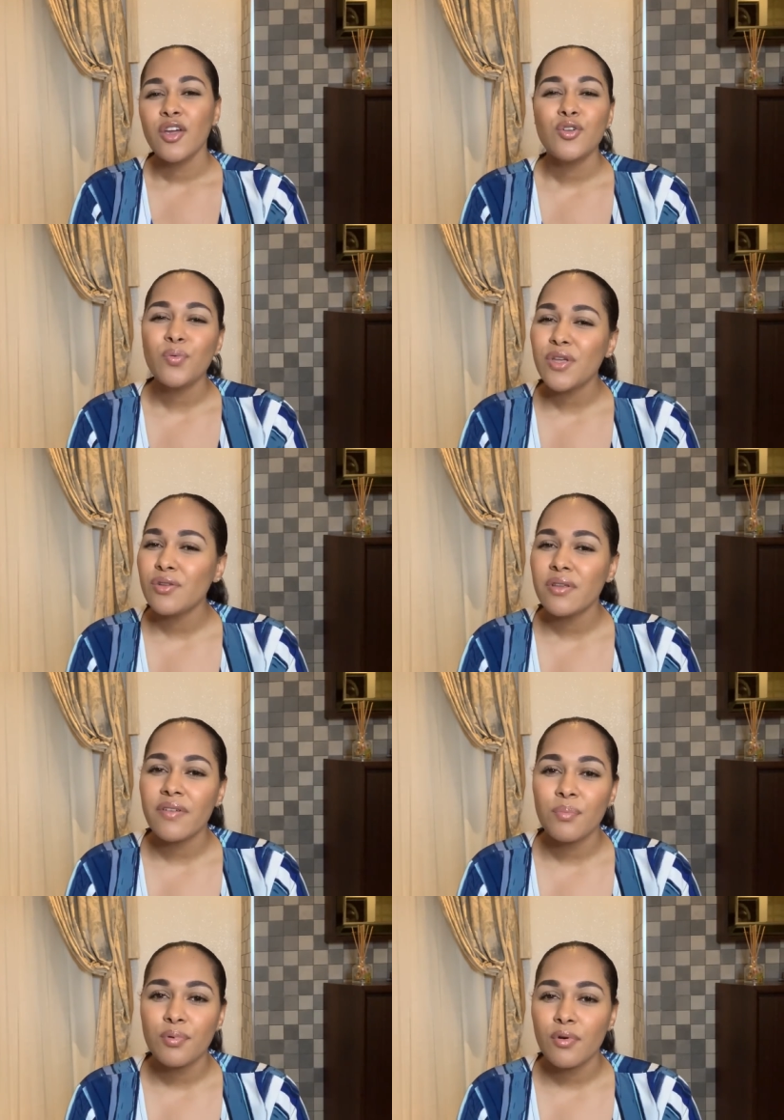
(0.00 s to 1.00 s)
you know, when you live
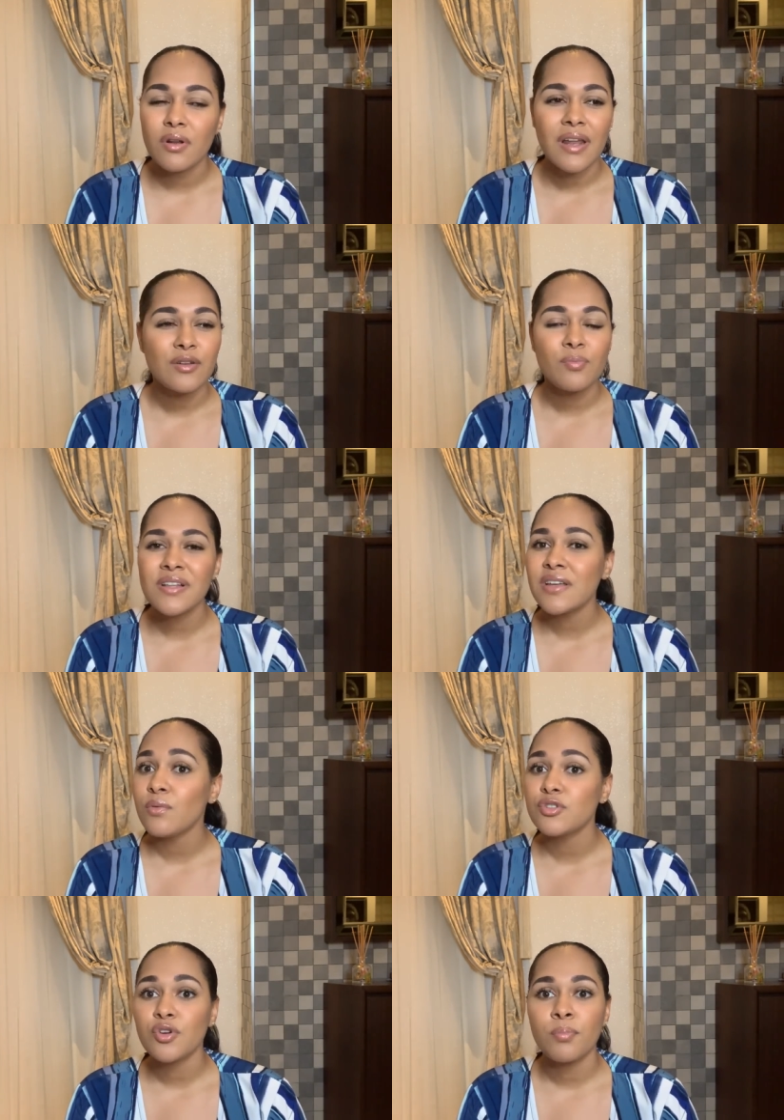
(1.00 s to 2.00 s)
abroad, like no matter
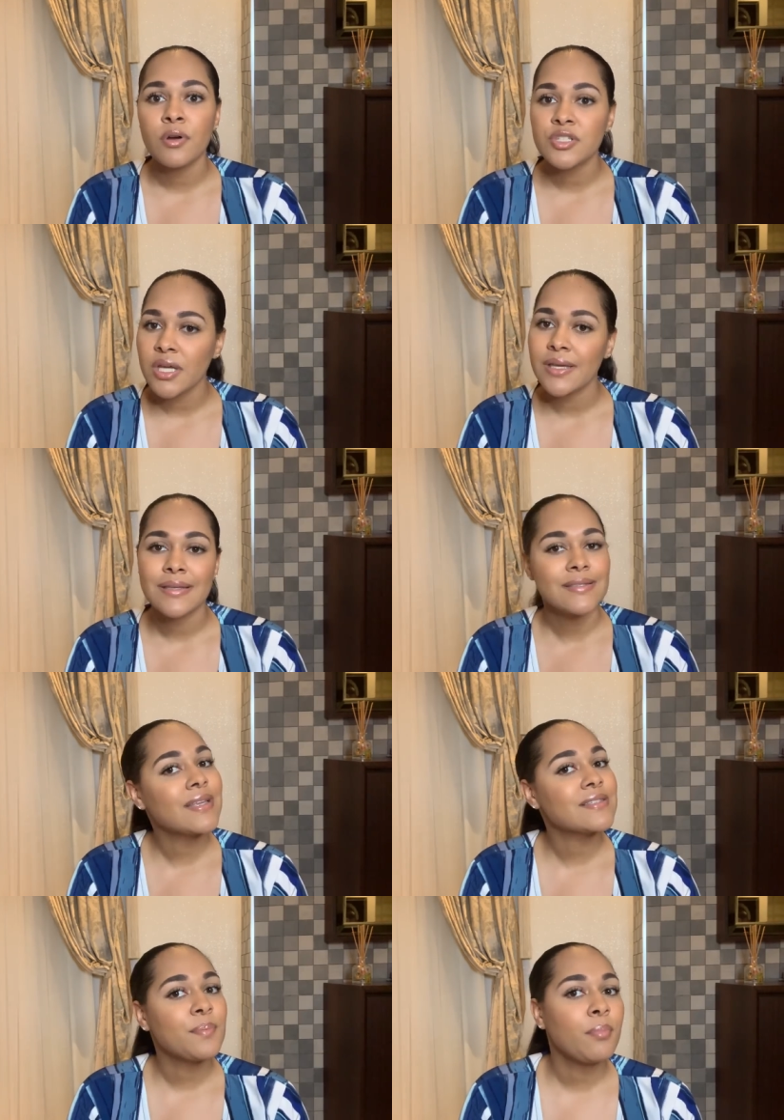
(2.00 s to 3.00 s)
what your budget is,
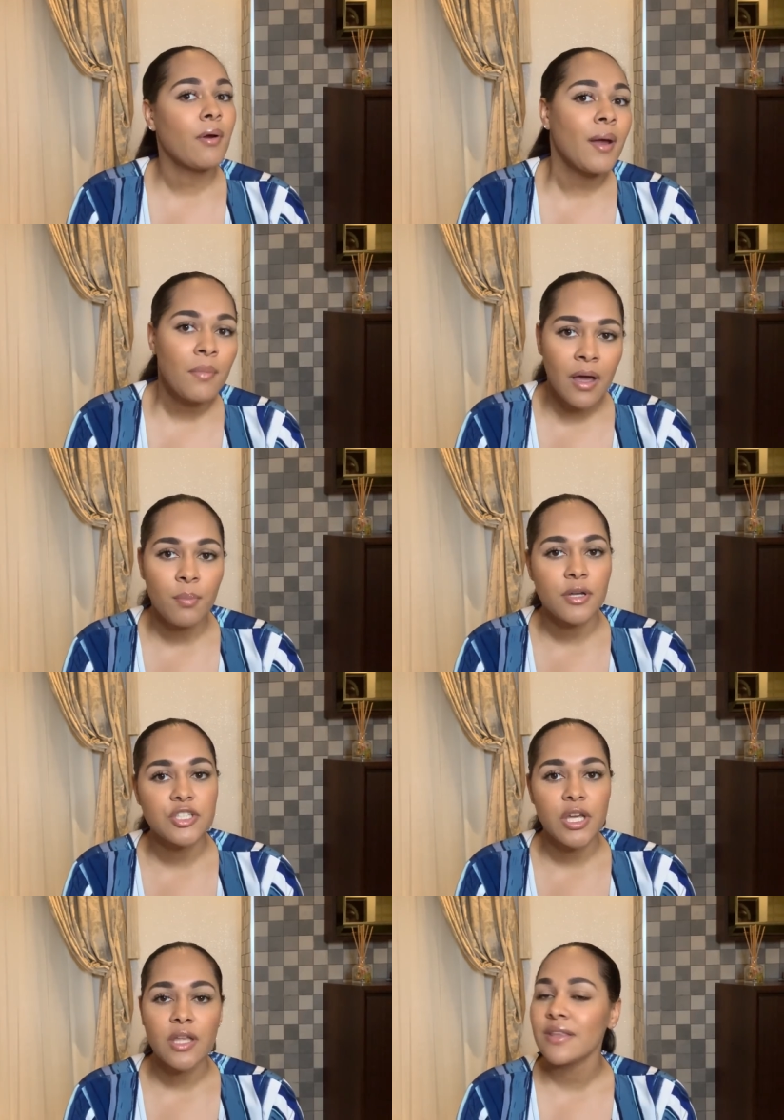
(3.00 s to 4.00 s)
there's a Primark
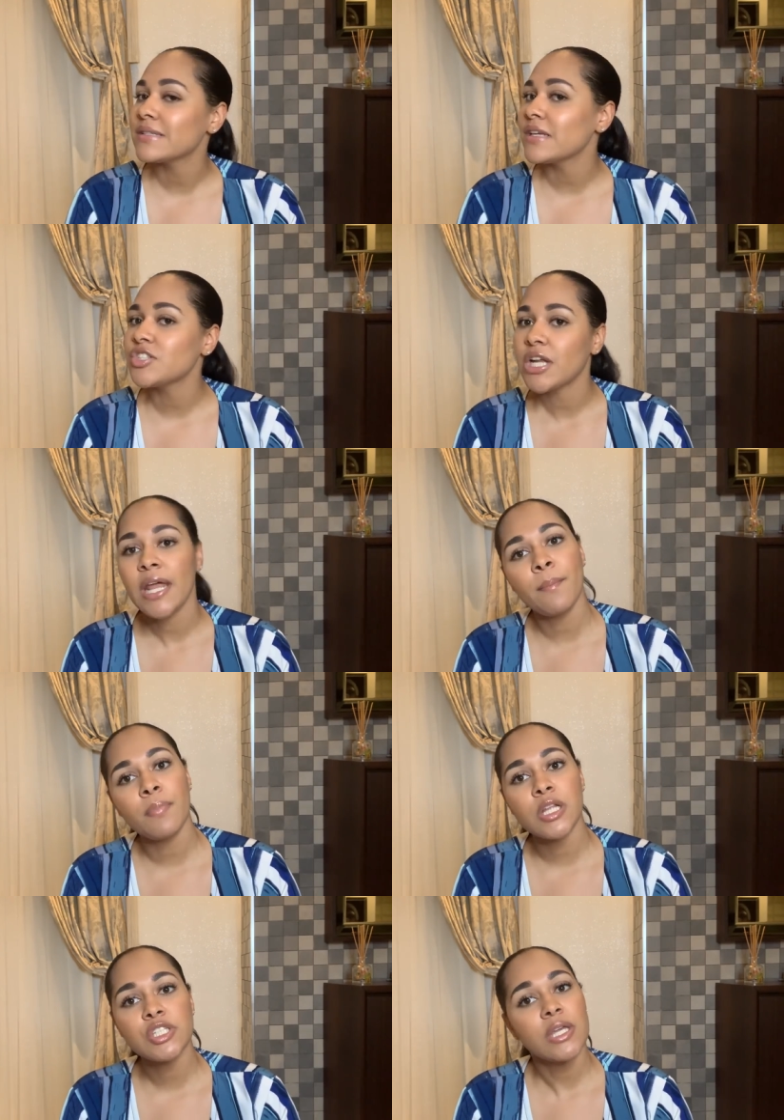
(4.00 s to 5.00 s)
budget, there's H&M
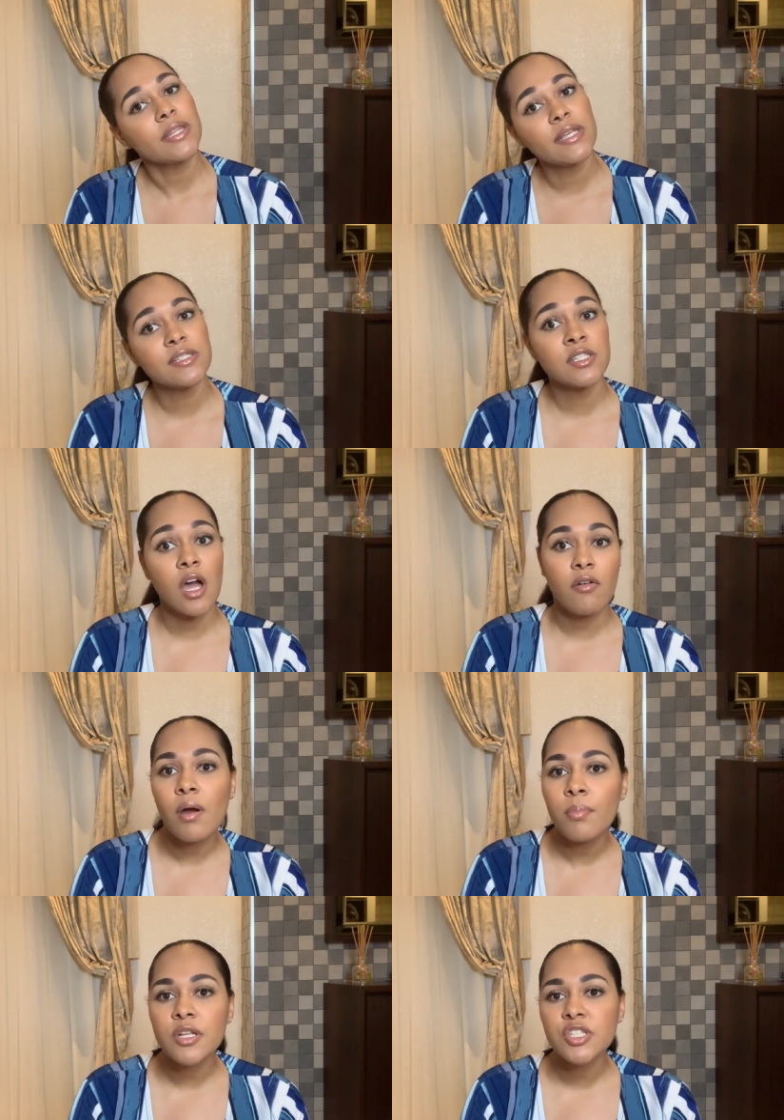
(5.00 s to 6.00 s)
budget, there's Zara
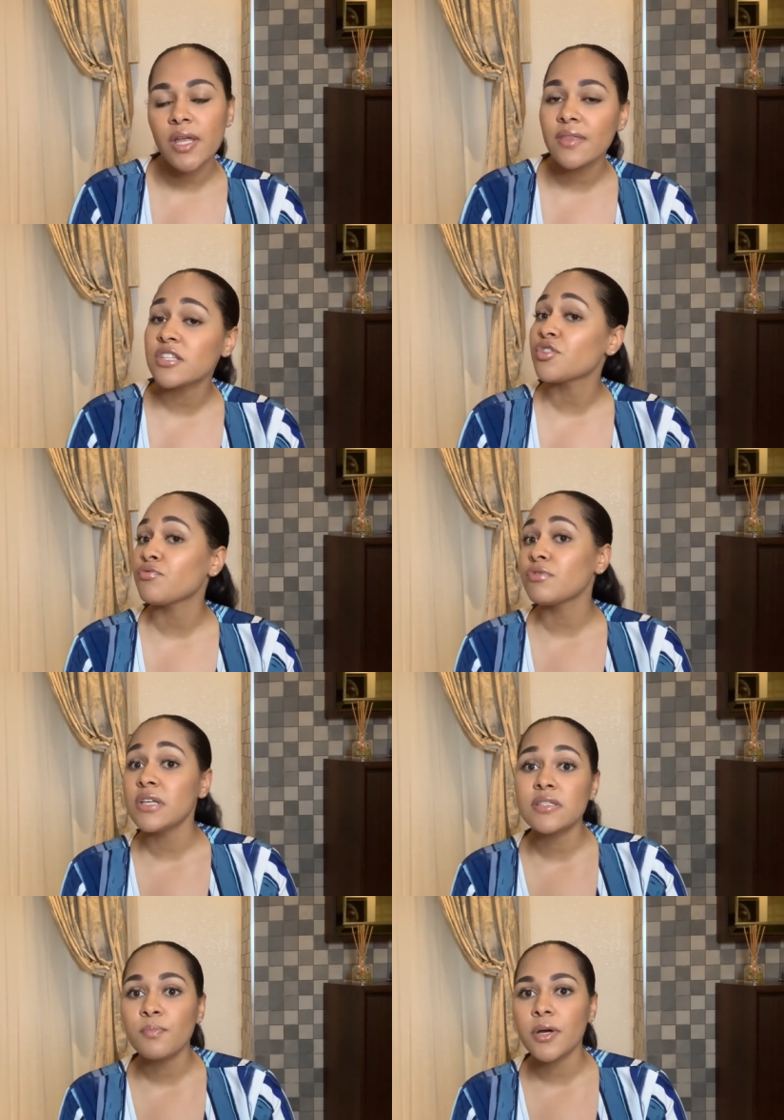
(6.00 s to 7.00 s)
budget, there's a
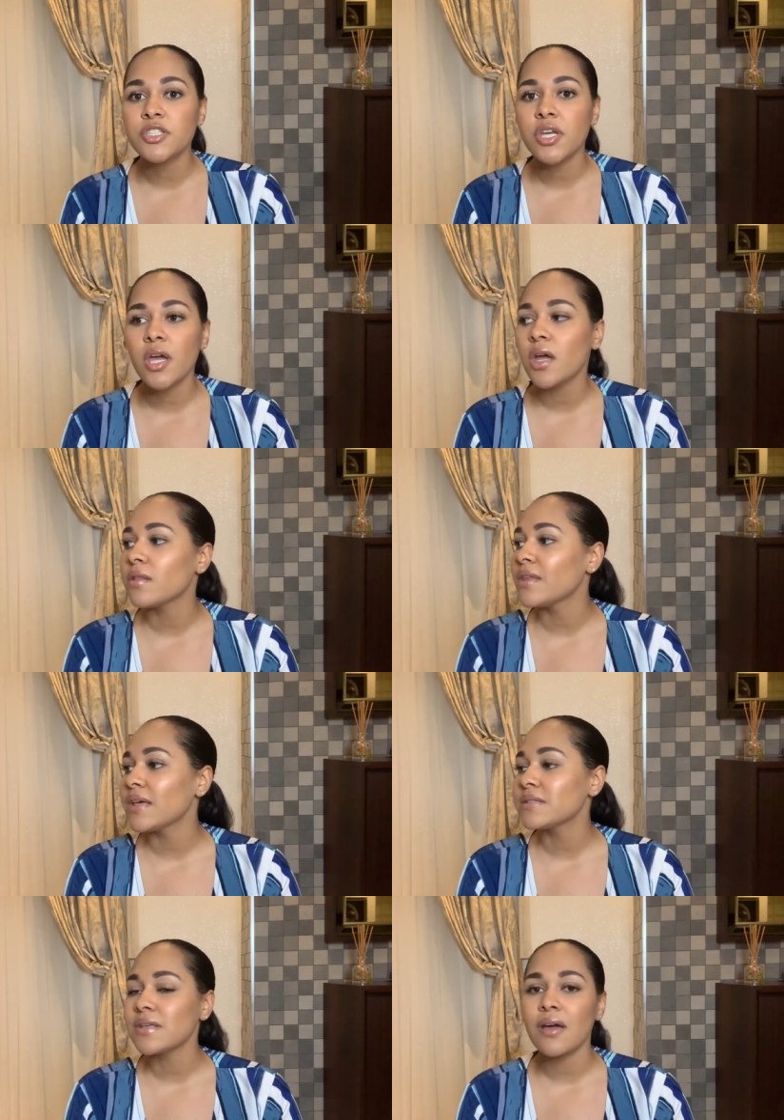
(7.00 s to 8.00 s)
Reiss budget, there's,